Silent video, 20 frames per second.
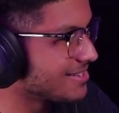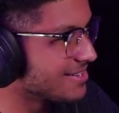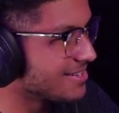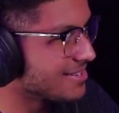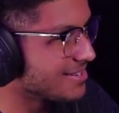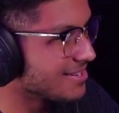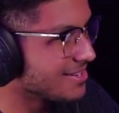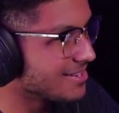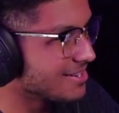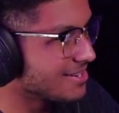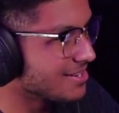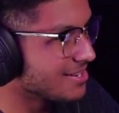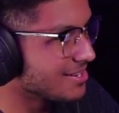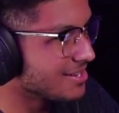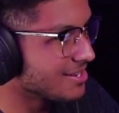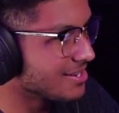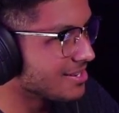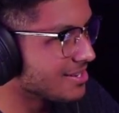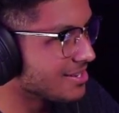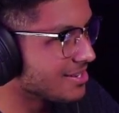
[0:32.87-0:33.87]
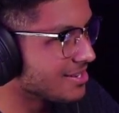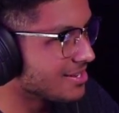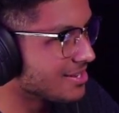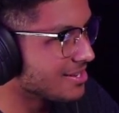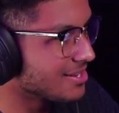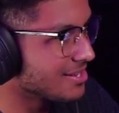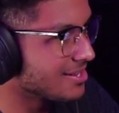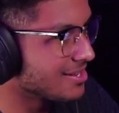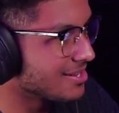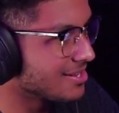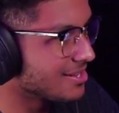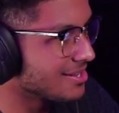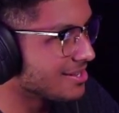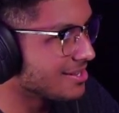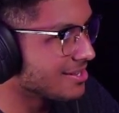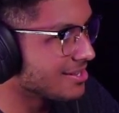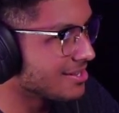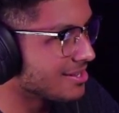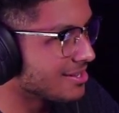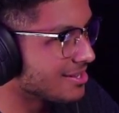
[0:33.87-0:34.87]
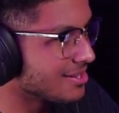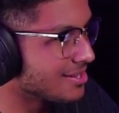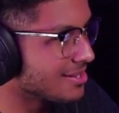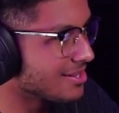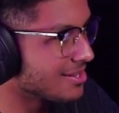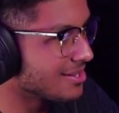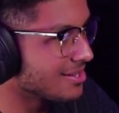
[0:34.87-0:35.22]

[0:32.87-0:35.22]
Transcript: No one is speaking in this clip.